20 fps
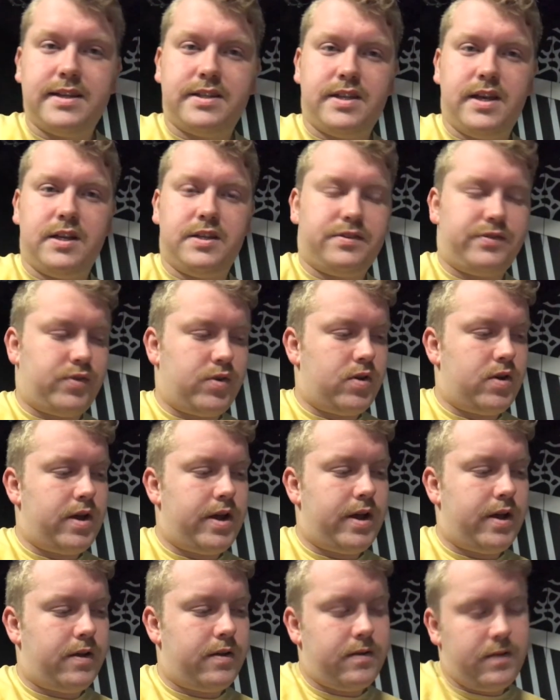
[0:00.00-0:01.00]
thanks for
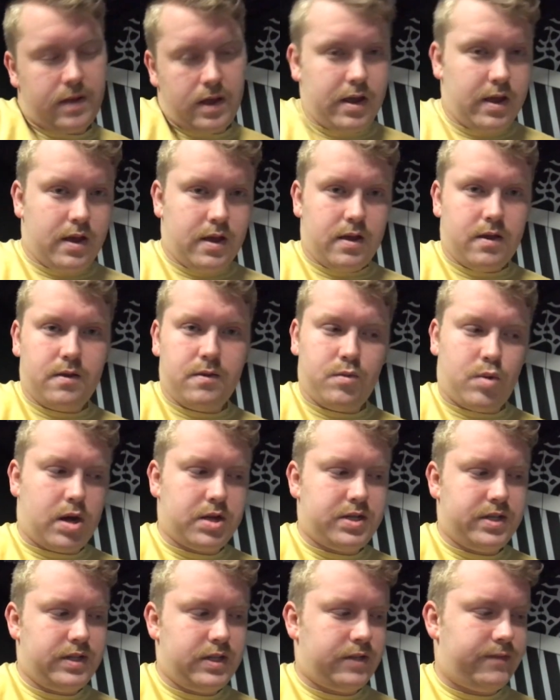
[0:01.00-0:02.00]
uh,
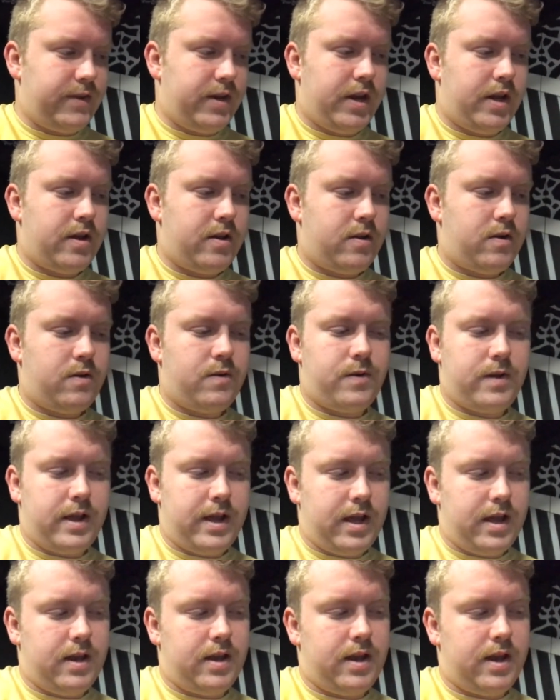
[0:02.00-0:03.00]
watching this video.
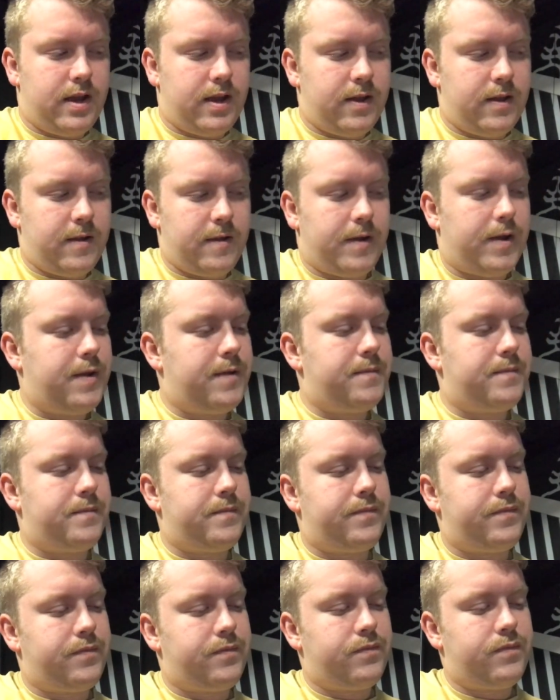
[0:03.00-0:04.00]
And,
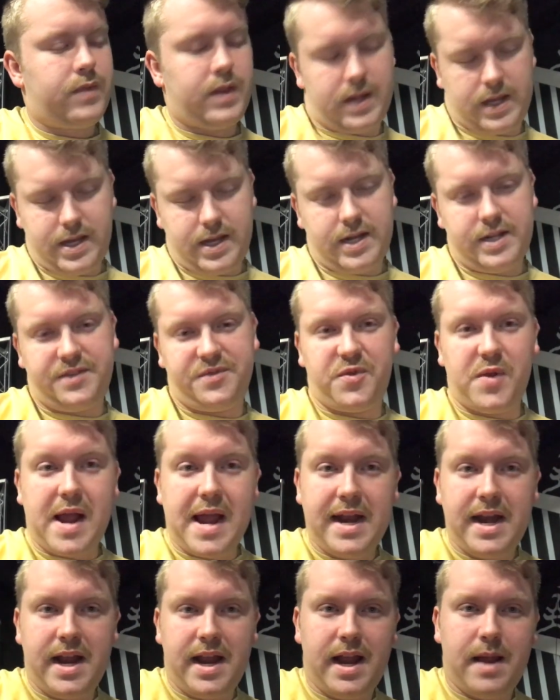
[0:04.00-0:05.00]
uh, it's
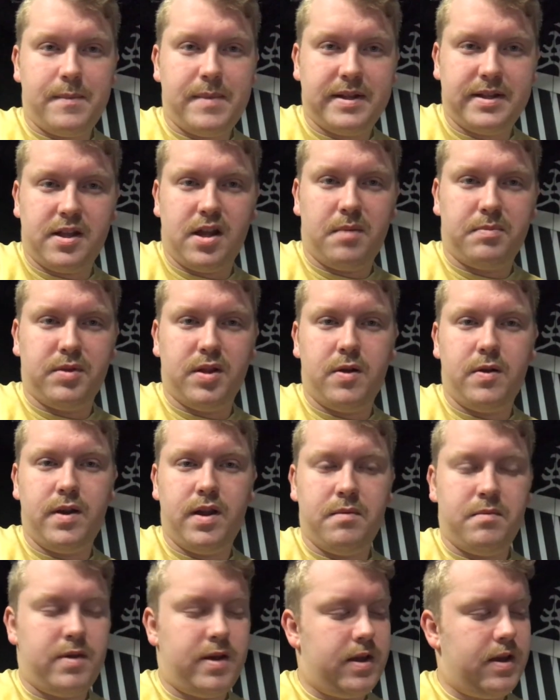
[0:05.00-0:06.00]
Friday, I'm about to upload
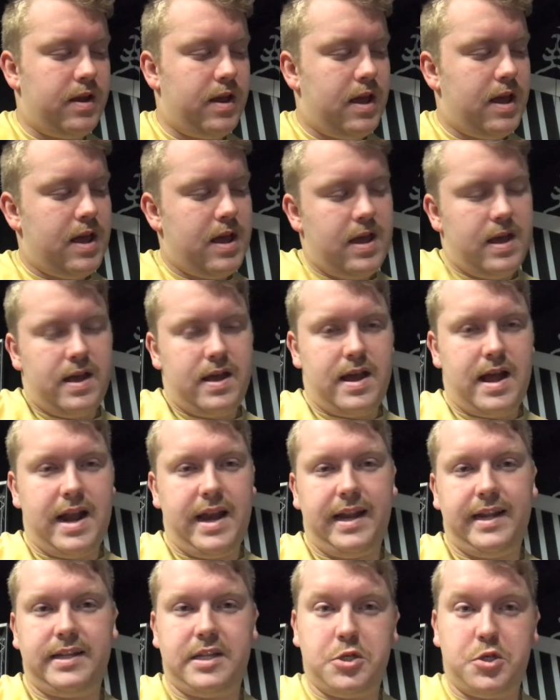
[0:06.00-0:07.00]
it, but I
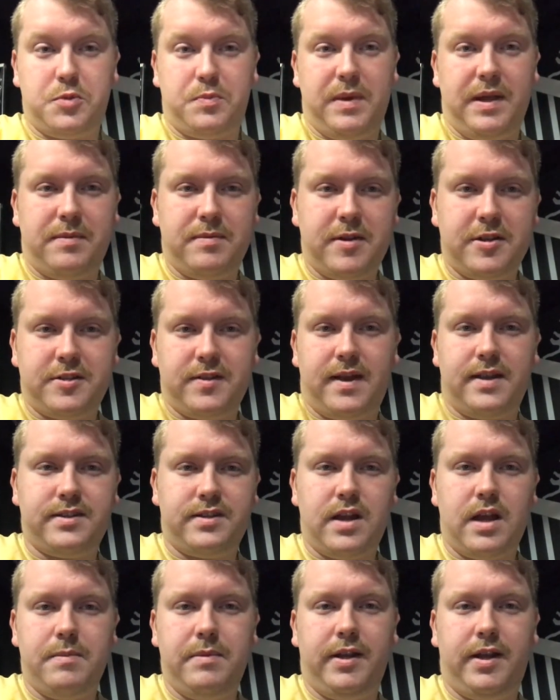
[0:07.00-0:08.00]
didn't get to speak much
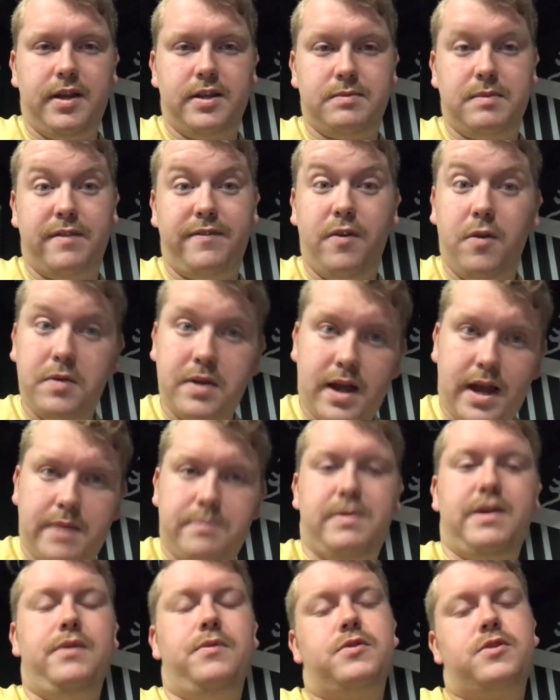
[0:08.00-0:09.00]
last night because my phone
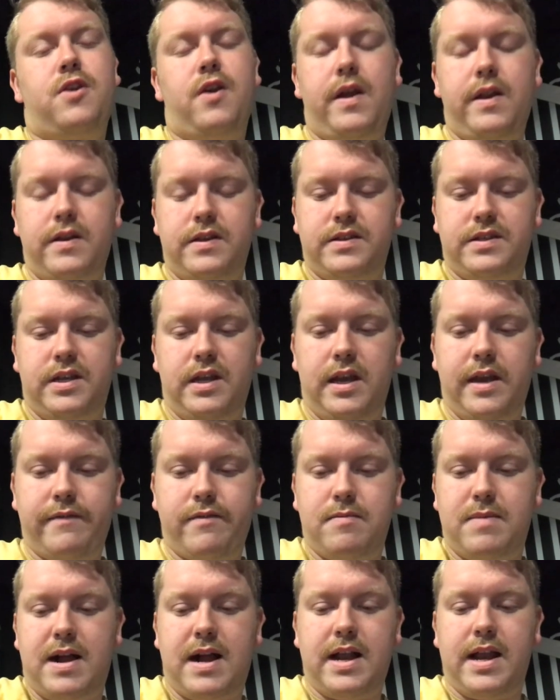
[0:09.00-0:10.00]
died. But it was great to see
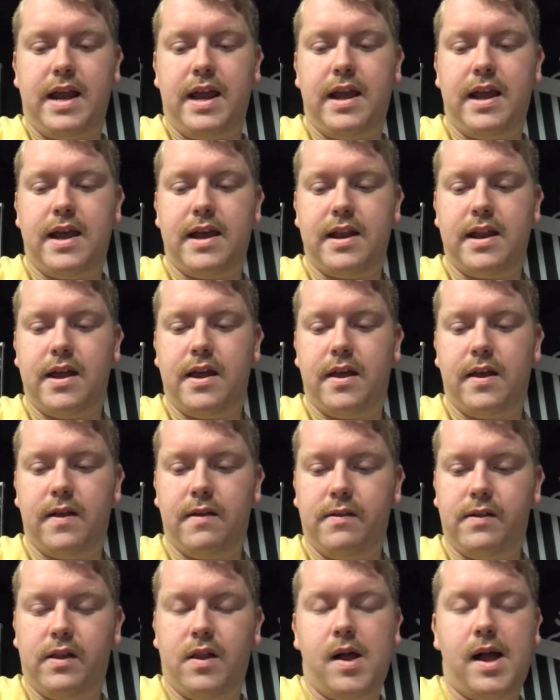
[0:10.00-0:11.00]
everybody at uh,
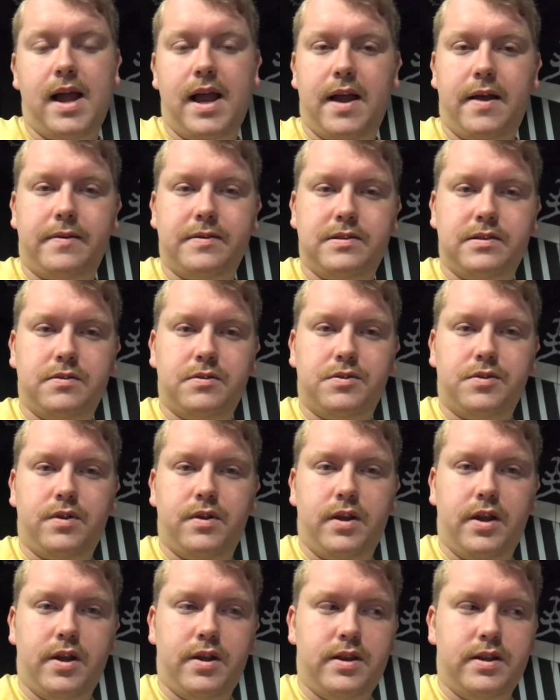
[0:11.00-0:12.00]
the Lighthouse. It was
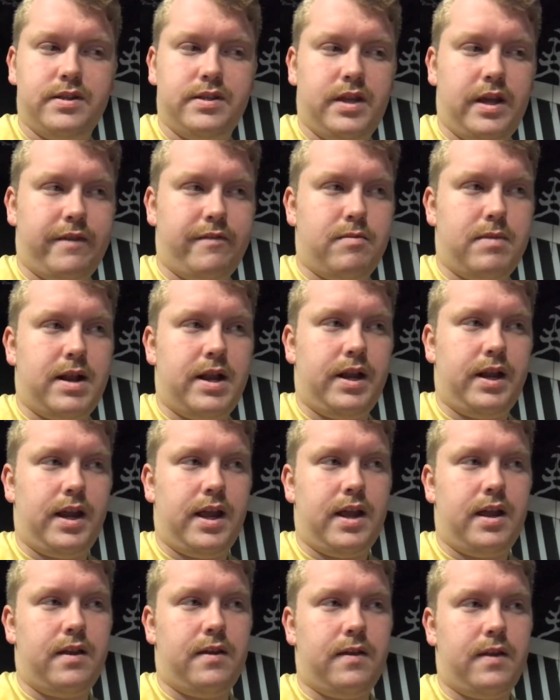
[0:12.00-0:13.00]
really good to see everybody
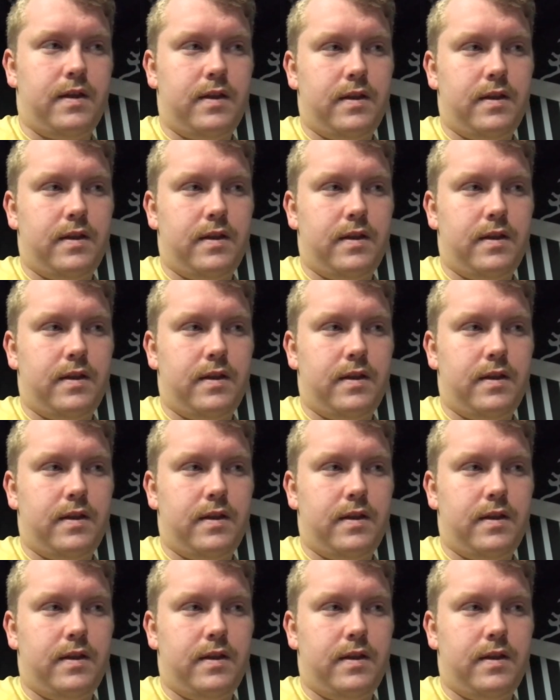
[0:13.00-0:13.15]
again.